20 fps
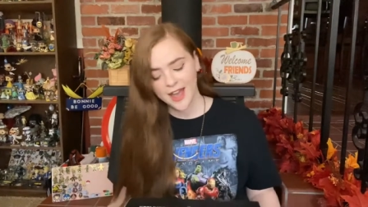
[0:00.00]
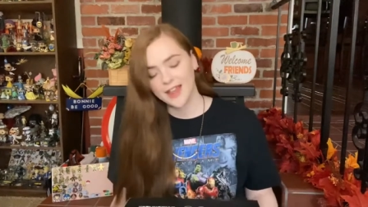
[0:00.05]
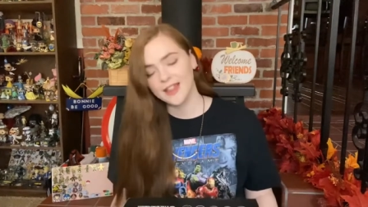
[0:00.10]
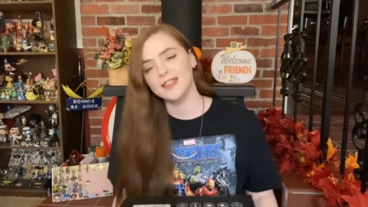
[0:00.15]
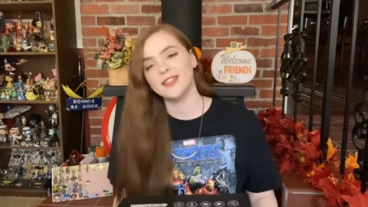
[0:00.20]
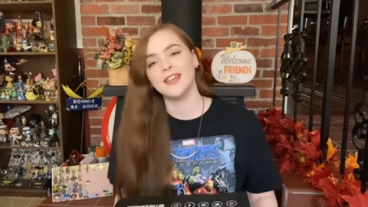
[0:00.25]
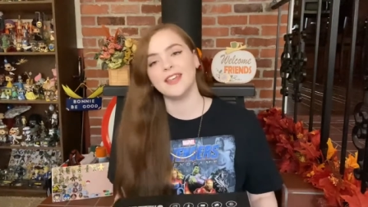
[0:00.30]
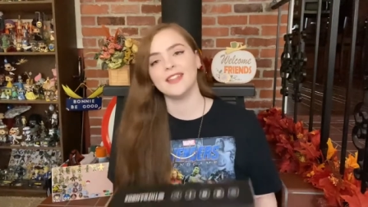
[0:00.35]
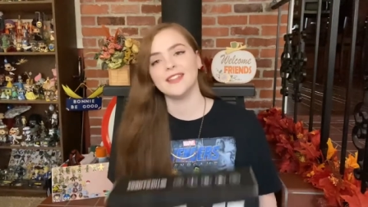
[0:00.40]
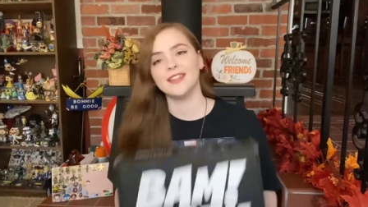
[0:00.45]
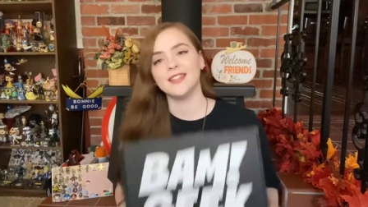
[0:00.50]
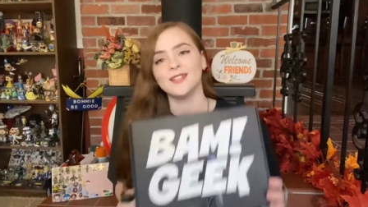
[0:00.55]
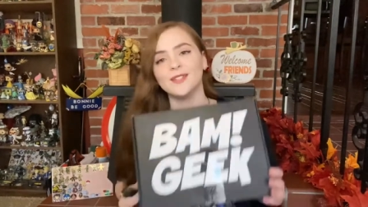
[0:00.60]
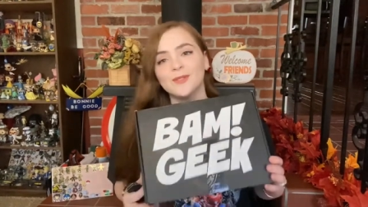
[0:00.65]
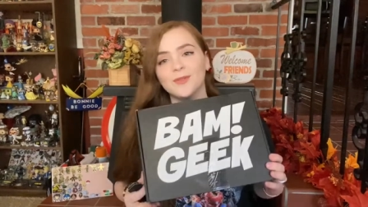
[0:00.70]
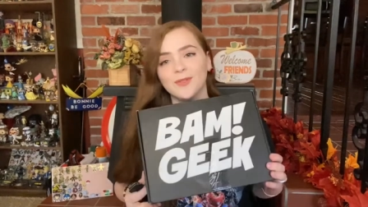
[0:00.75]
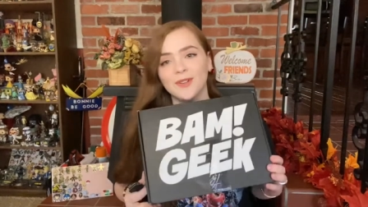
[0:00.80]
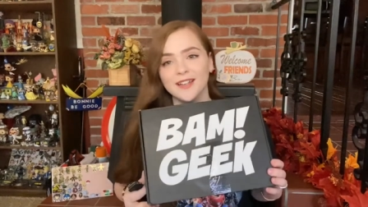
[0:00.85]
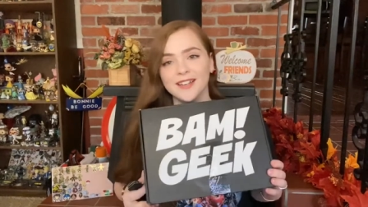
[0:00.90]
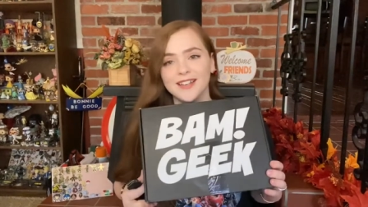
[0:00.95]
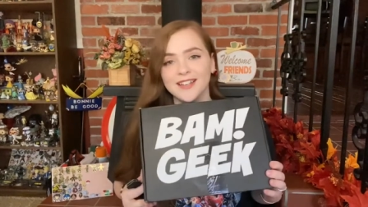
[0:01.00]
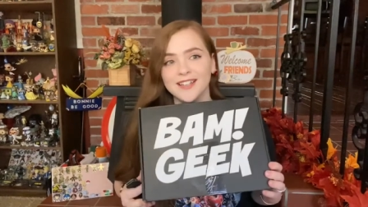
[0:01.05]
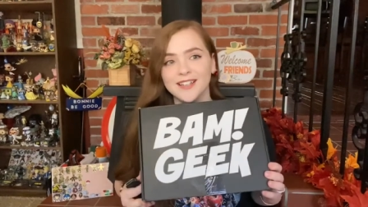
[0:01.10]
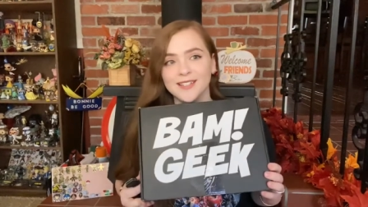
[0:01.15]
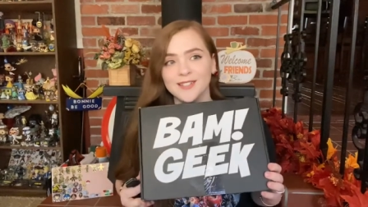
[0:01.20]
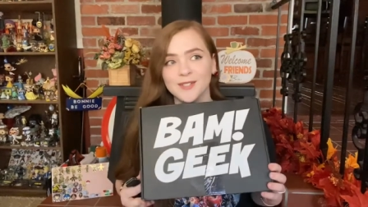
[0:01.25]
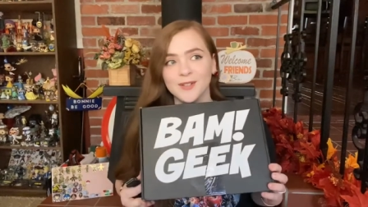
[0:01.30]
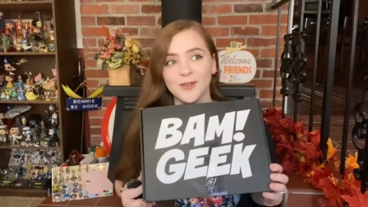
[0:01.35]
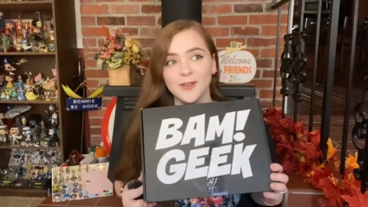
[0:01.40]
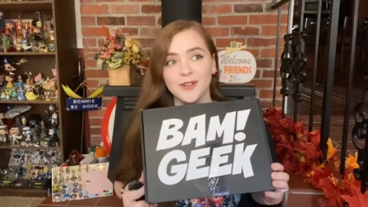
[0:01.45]
that this one
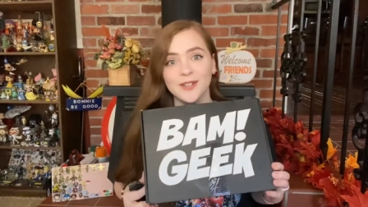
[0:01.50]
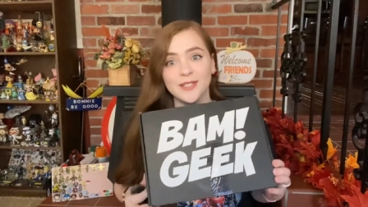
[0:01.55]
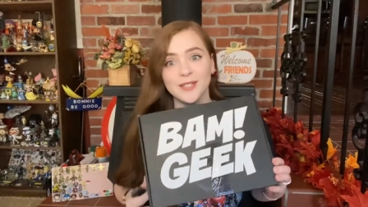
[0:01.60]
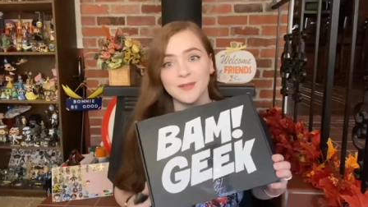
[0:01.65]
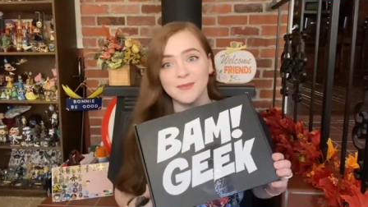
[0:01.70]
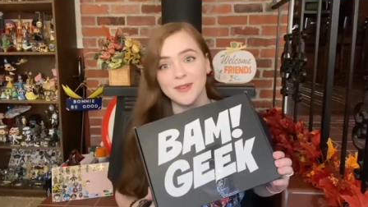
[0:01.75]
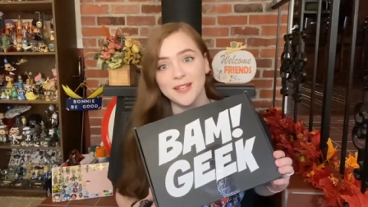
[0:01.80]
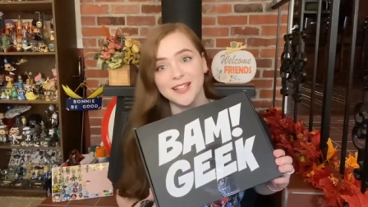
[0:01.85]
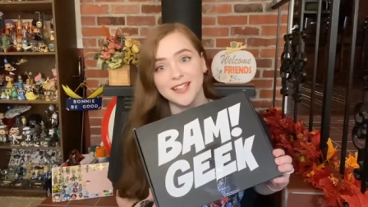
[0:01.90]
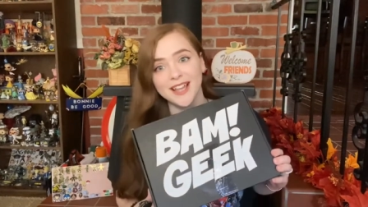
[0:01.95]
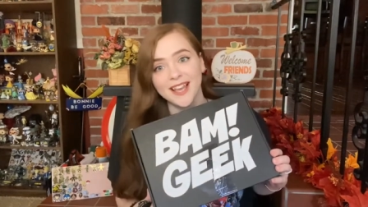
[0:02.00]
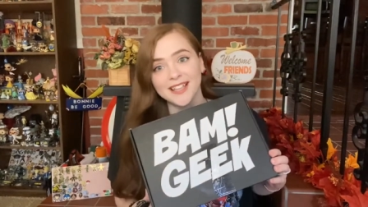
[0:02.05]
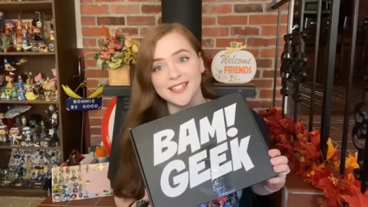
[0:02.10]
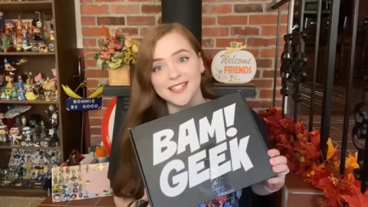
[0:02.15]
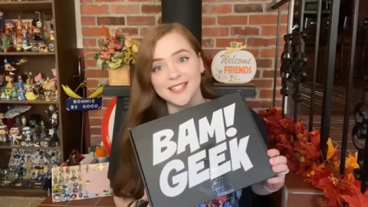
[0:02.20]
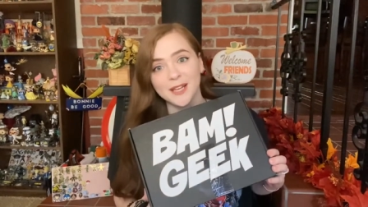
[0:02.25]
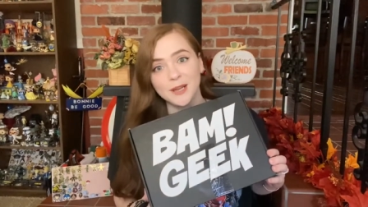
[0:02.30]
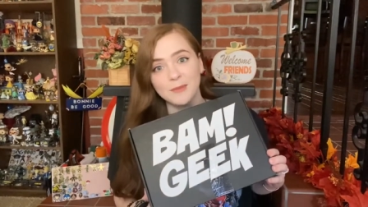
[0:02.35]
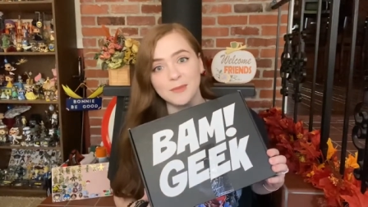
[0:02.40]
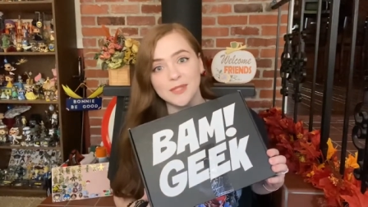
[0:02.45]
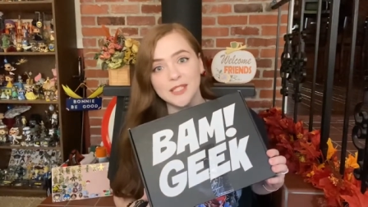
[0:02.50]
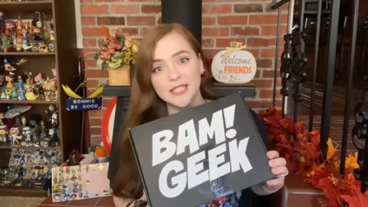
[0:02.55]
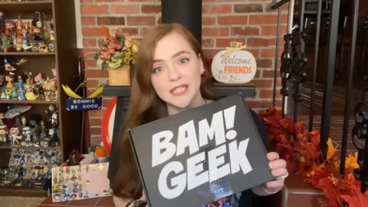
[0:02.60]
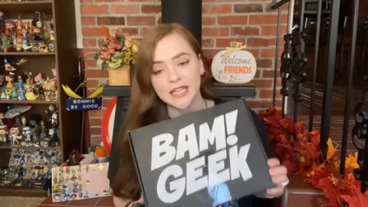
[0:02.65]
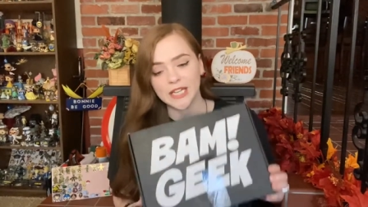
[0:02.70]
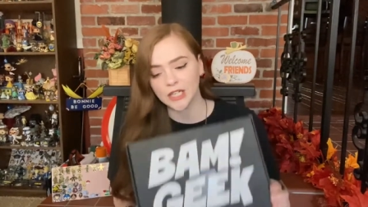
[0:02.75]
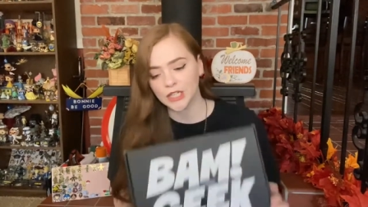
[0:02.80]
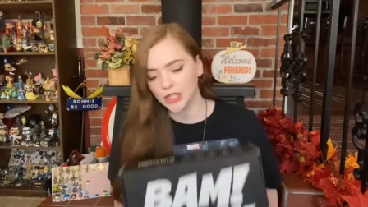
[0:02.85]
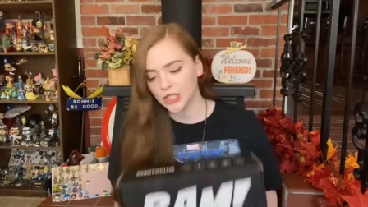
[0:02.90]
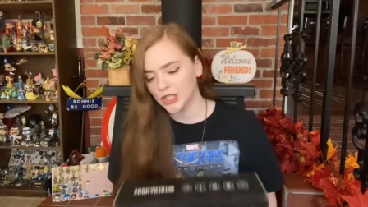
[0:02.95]
is going to meet that same
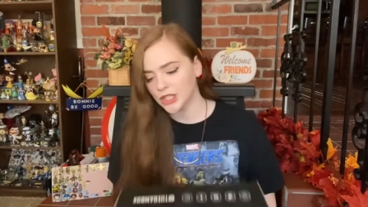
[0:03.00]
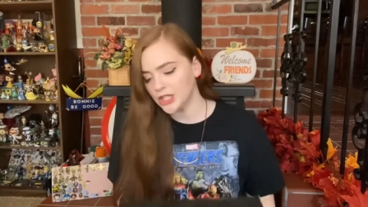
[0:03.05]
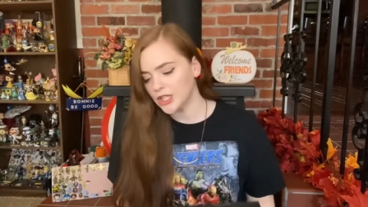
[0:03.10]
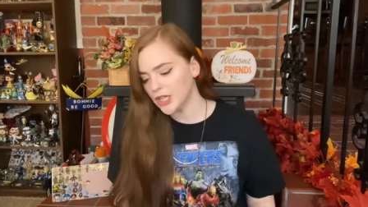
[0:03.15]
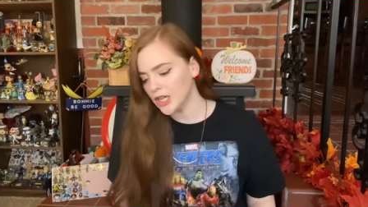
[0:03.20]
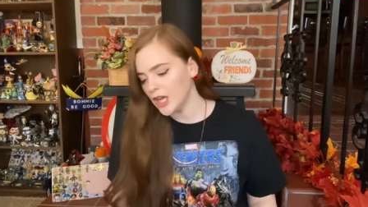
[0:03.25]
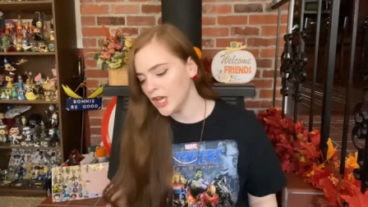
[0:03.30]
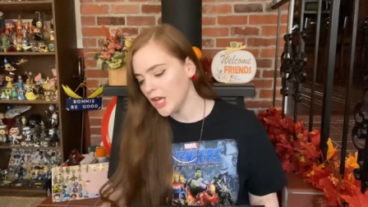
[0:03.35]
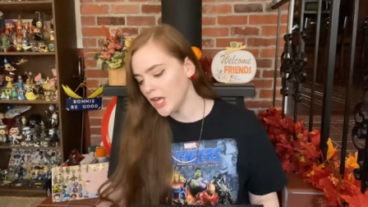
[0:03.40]
standard.